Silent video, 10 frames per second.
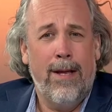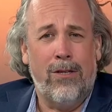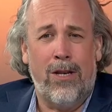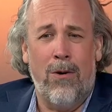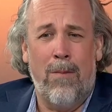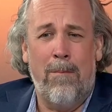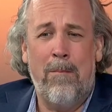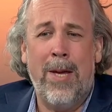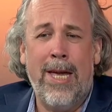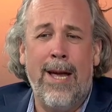So
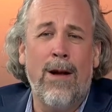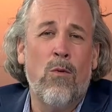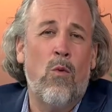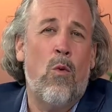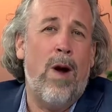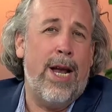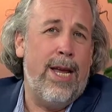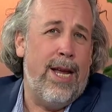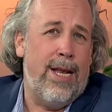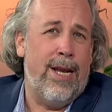being
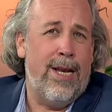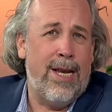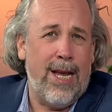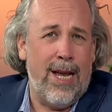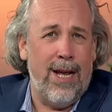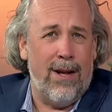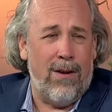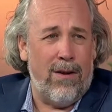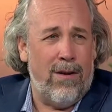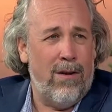ready to
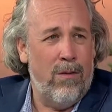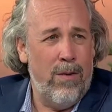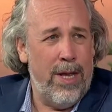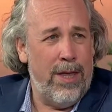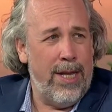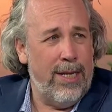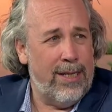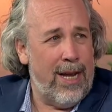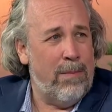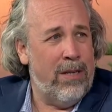deal with these
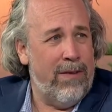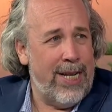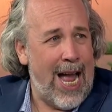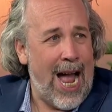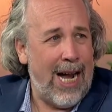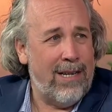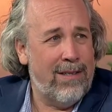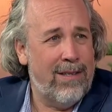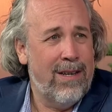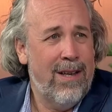types of
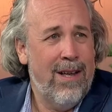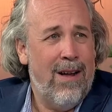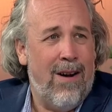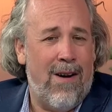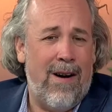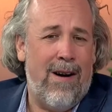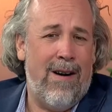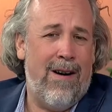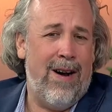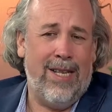attacks
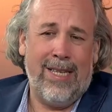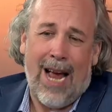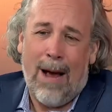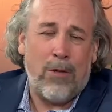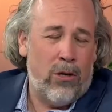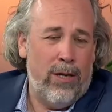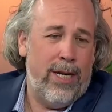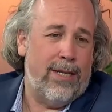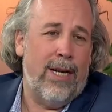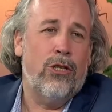are it's absolutely
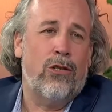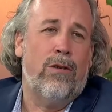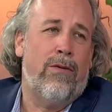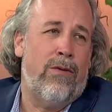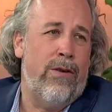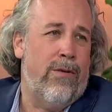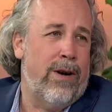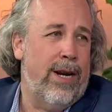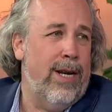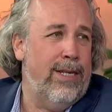essential for an
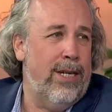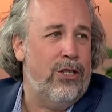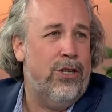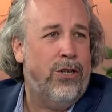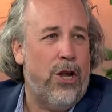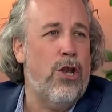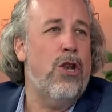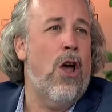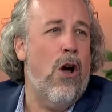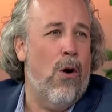organization to
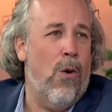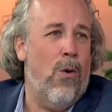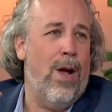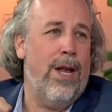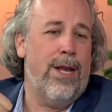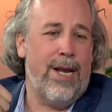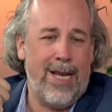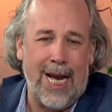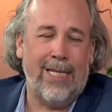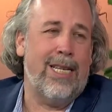know and to
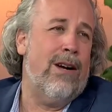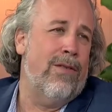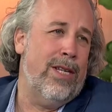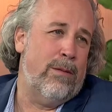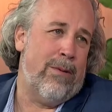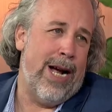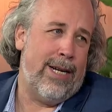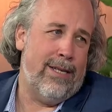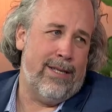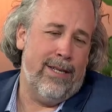test out these
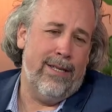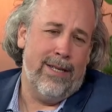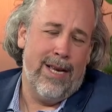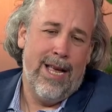practices